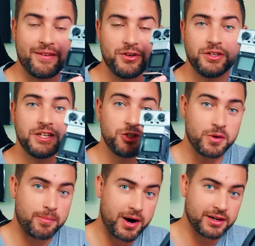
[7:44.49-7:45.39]
If you're going to do
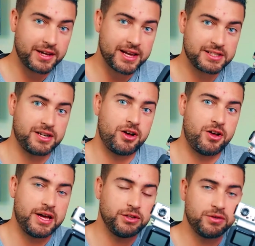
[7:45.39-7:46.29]
a podcast at
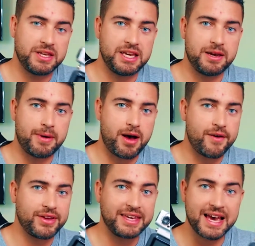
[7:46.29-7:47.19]
all and you're thinking about
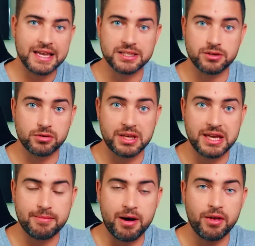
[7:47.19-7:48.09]
having guests or
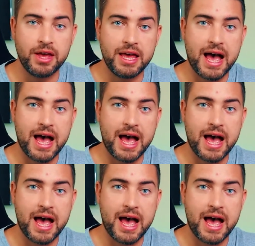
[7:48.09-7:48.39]
thinking about